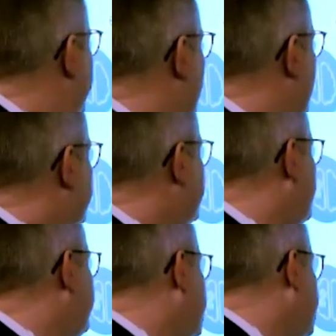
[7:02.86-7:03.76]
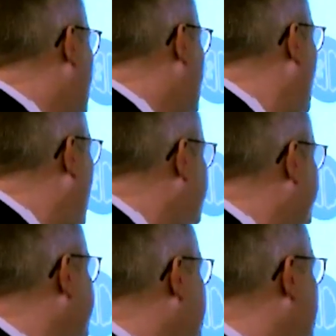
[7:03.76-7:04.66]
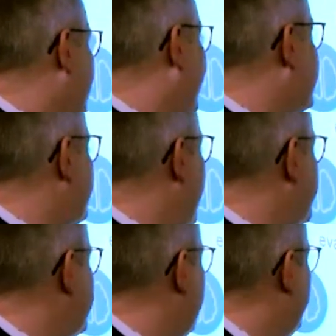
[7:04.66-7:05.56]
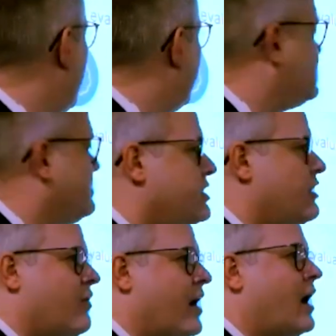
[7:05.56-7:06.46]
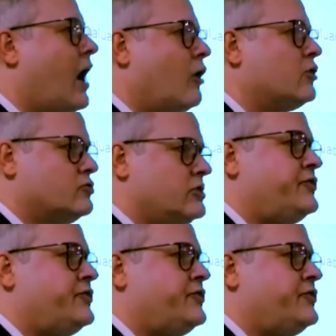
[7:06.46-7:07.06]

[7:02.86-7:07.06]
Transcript: do 2D or 3D reconstruction because MIFR also,